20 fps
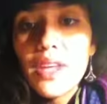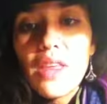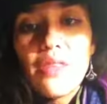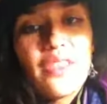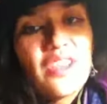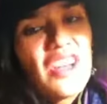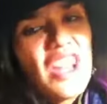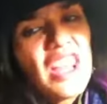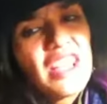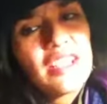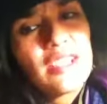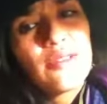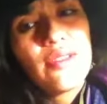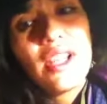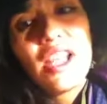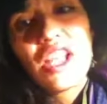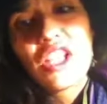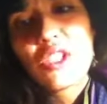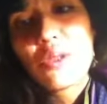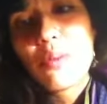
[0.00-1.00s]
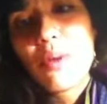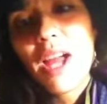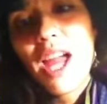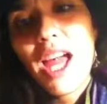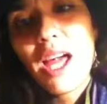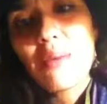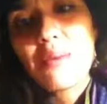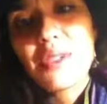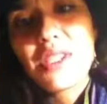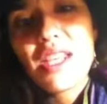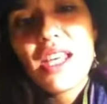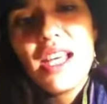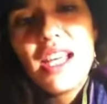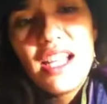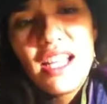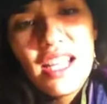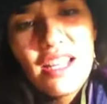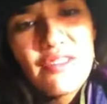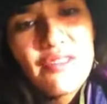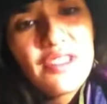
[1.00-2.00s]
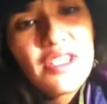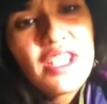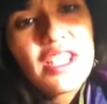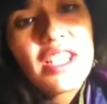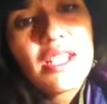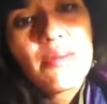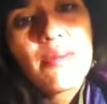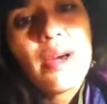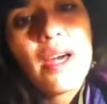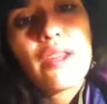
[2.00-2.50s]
At the next village, perhaps, left sitting